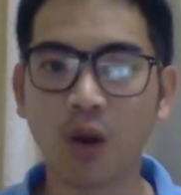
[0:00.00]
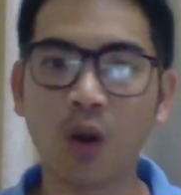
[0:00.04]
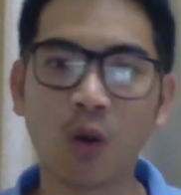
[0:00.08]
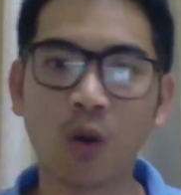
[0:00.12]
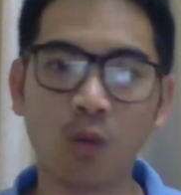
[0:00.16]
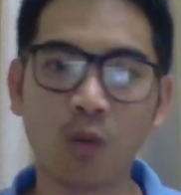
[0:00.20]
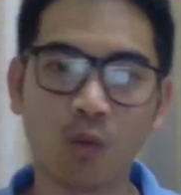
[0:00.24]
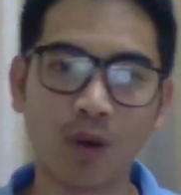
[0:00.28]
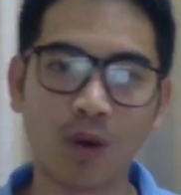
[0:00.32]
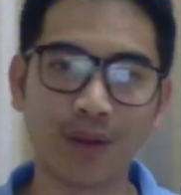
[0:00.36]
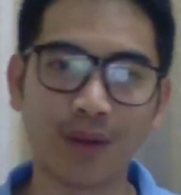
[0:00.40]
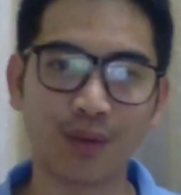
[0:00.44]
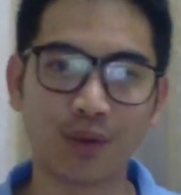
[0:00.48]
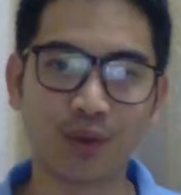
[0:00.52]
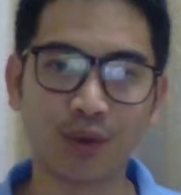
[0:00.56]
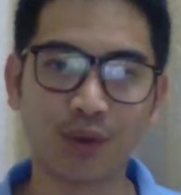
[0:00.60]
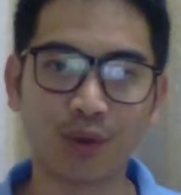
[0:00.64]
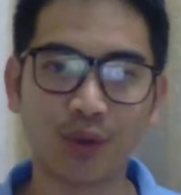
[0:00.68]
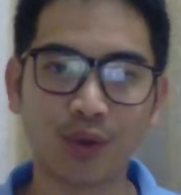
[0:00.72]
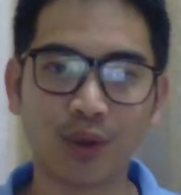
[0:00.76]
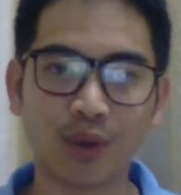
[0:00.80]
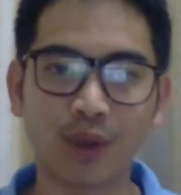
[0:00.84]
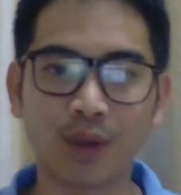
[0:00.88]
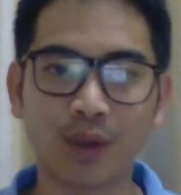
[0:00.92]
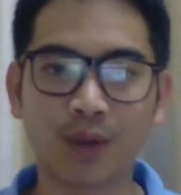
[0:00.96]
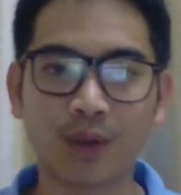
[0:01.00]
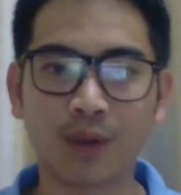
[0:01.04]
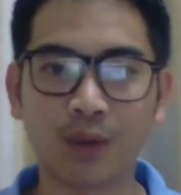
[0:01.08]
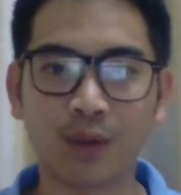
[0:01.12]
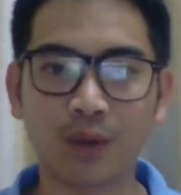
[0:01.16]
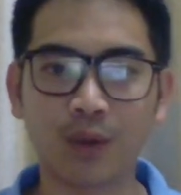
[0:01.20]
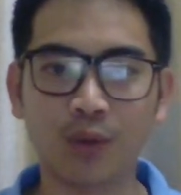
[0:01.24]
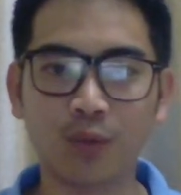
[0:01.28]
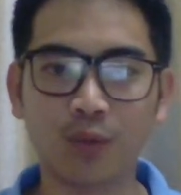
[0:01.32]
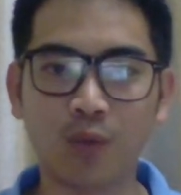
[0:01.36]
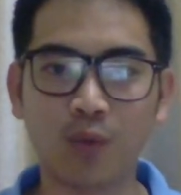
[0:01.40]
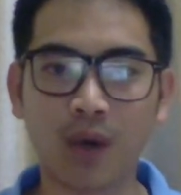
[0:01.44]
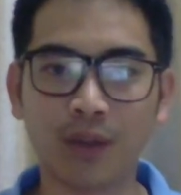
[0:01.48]
what
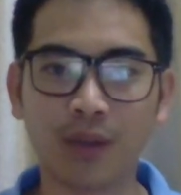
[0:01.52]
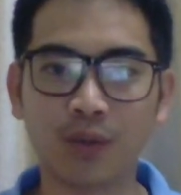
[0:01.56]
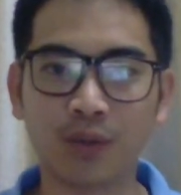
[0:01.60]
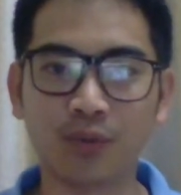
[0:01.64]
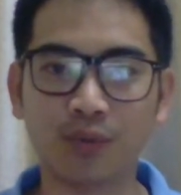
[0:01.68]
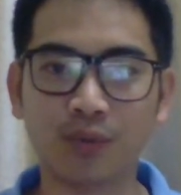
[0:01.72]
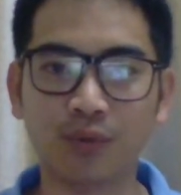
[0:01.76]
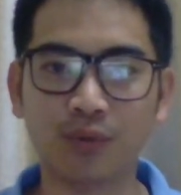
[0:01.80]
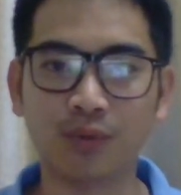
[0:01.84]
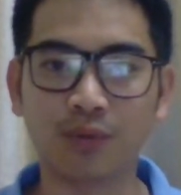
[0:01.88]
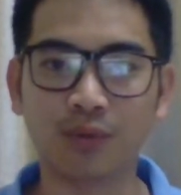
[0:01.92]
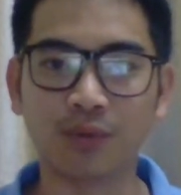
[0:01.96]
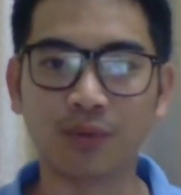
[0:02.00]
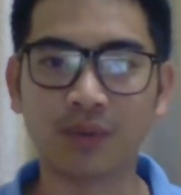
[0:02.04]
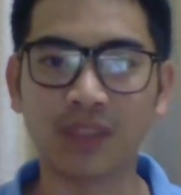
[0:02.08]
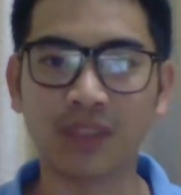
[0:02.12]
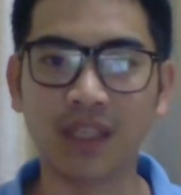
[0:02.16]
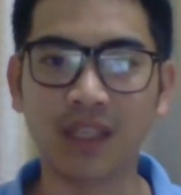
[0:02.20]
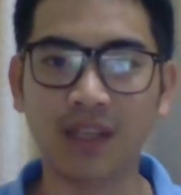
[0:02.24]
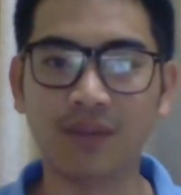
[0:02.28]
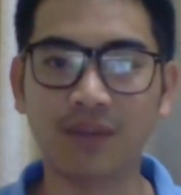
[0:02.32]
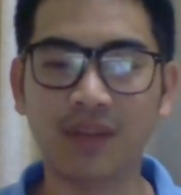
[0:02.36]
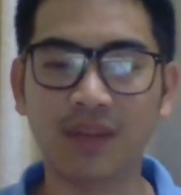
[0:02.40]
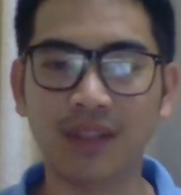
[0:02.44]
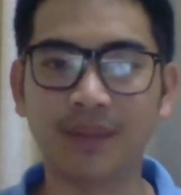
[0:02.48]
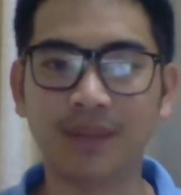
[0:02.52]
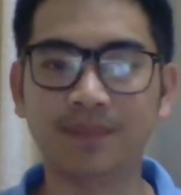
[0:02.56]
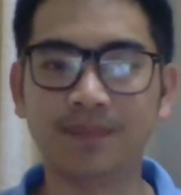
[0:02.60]
you want to deliver.